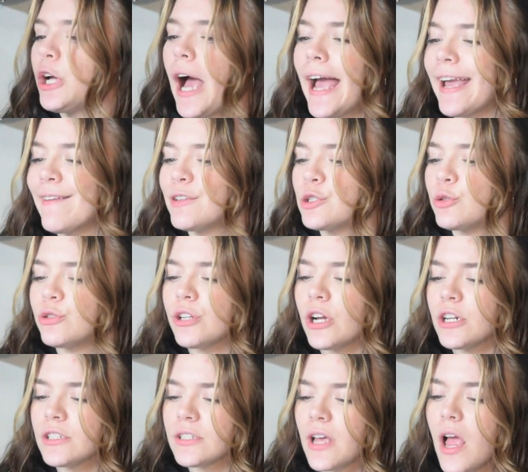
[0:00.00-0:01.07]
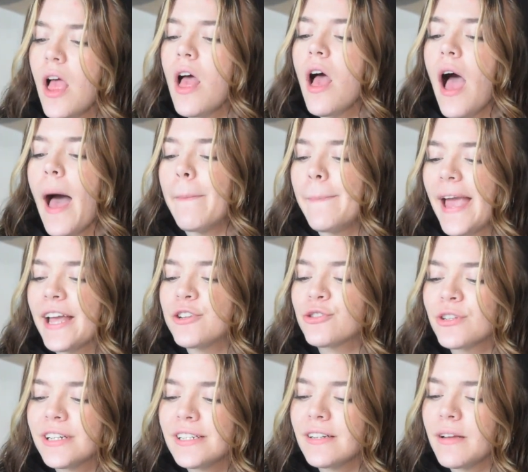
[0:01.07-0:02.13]
I gave it two stars. A
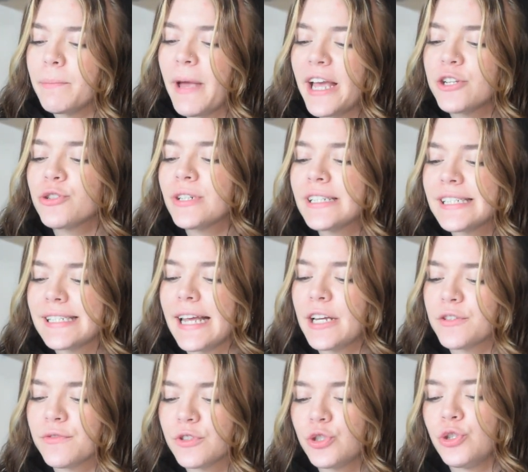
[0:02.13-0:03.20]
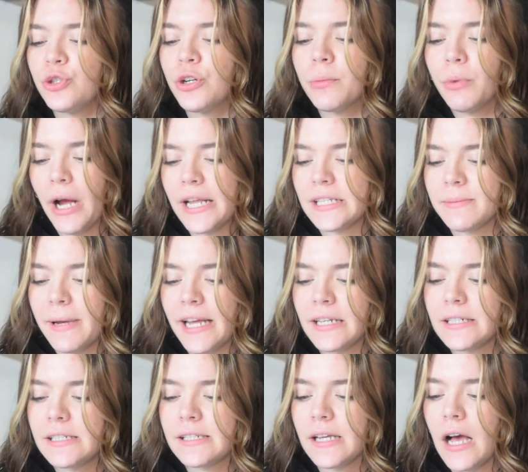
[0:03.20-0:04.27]
patron patron saint for junior
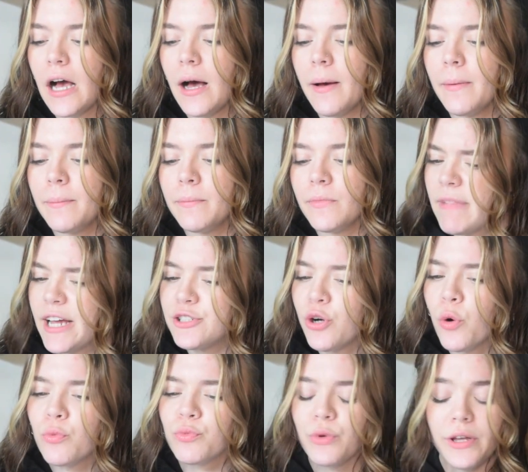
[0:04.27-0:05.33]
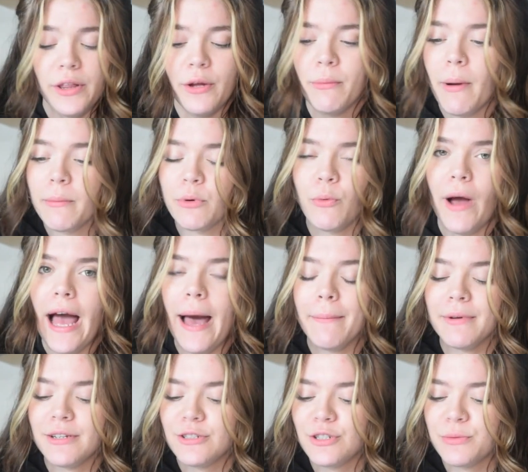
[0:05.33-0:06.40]
bridesmaids. Um, I don't really remember what
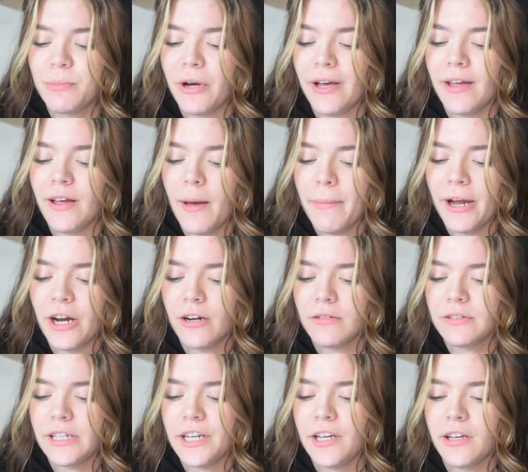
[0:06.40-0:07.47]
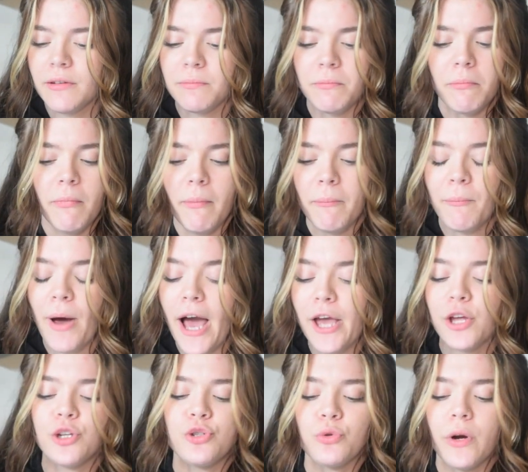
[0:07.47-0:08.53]
happened, but apparently I
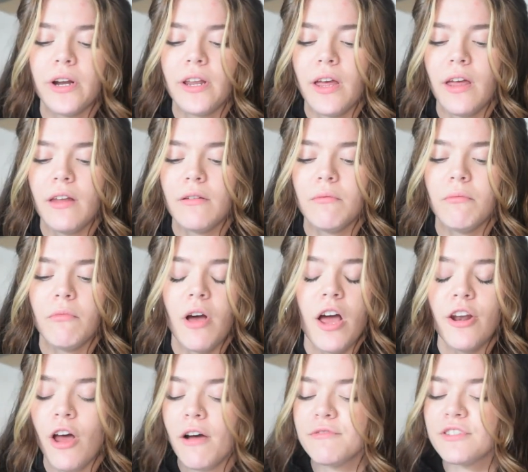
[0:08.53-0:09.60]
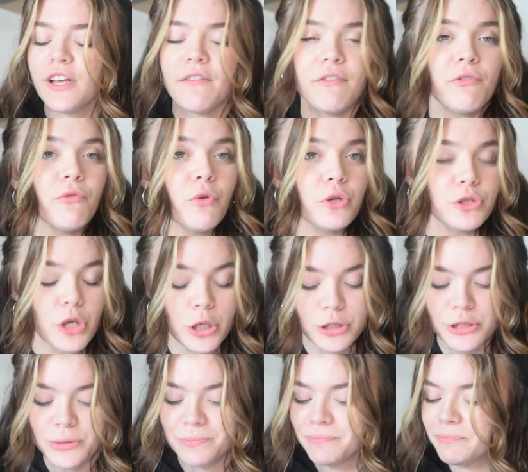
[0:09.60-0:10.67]
enjoyed it enough to give it four
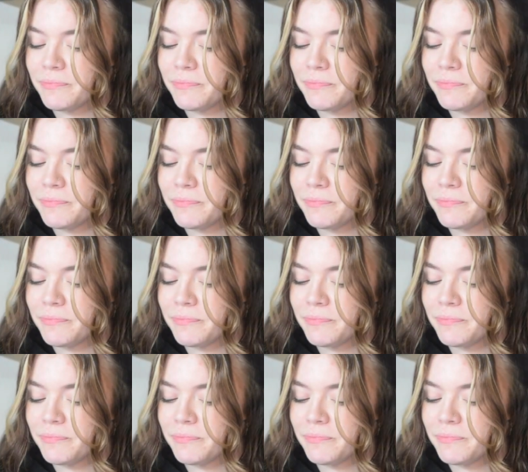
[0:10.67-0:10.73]
stars.